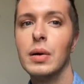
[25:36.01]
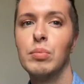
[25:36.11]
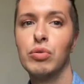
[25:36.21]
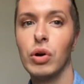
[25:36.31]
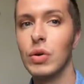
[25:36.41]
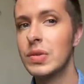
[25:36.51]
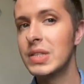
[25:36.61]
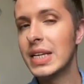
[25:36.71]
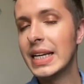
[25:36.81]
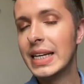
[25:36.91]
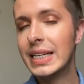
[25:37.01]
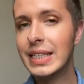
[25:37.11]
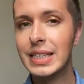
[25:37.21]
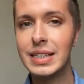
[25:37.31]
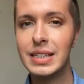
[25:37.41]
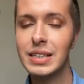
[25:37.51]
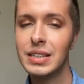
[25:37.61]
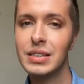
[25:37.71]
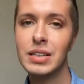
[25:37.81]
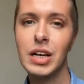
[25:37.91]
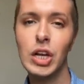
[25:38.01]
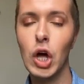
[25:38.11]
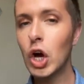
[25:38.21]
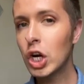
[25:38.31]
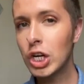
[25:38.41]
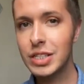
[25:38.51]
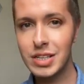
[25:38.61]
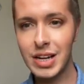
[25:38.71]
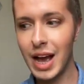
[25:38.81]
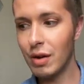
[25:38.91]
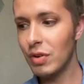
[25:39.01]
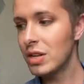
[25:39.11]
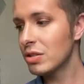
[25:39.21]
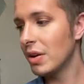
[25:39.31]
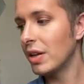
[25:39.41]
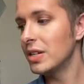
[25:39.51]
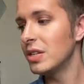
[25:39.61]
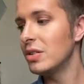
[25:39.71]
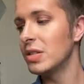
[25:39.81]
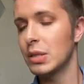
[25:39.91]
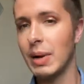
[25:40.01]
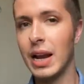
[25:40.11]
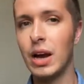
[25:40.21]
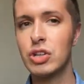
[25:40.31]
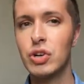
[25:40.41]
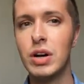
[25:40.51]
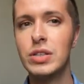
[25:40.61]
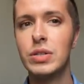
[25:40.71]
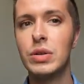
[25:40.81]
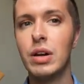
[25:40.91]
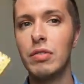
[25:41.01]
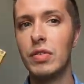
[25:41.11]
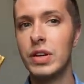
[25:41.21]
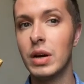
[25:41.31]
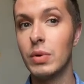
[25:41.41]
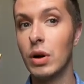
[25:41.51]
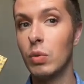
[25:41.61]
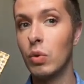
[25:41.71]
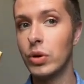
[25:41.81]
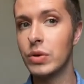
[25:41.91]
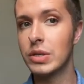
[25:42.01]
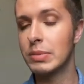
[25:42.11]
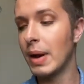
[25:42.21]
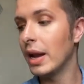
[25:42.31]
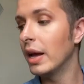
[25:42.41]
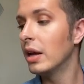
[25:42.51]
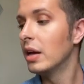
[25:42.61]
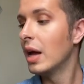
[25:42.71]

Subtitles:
bronzy look today. I'm really sorry that I didn't use this palette. I tried to do another video where I will use this palette.